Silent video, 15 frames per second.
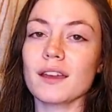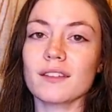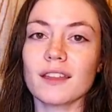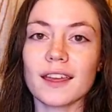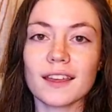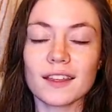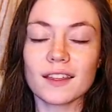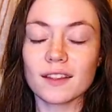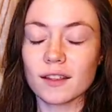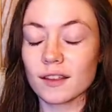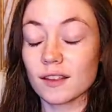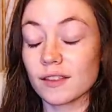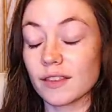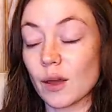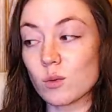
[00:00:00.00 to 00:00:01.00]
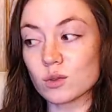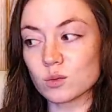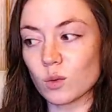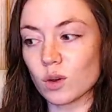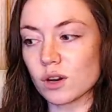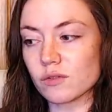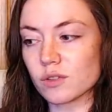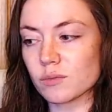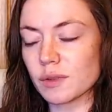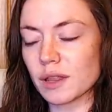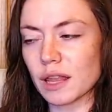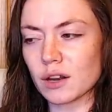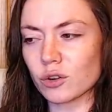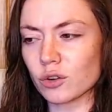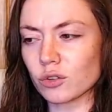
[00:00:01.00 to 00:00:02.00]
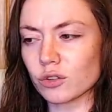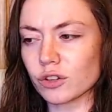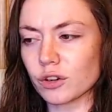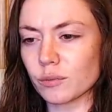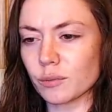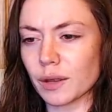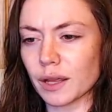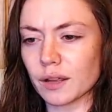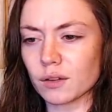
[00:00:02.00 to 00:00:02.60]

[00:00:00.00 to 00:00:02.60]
Like, that was one of them, and then earlier, I'm like,